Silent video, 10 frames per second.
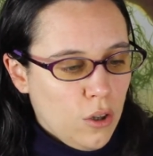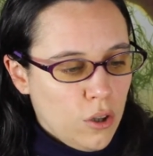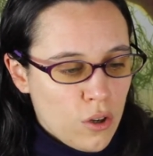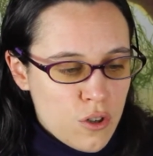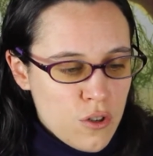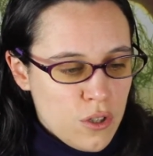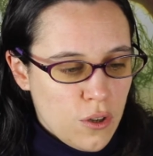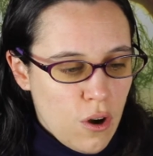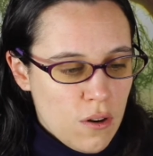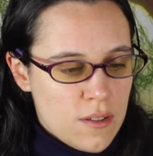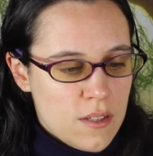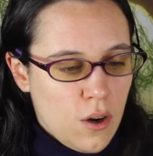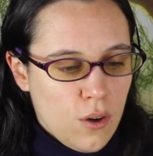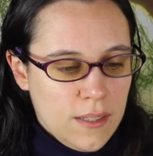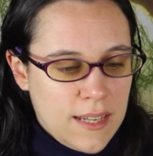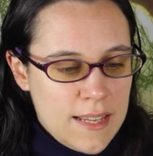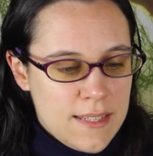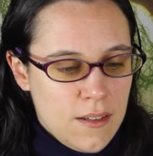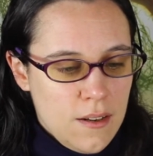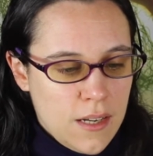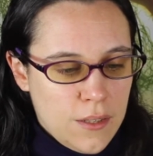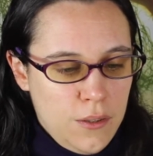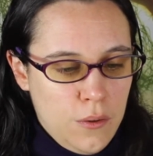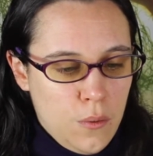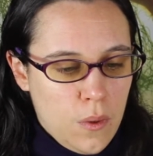Gorgeous dolls, old castle and new,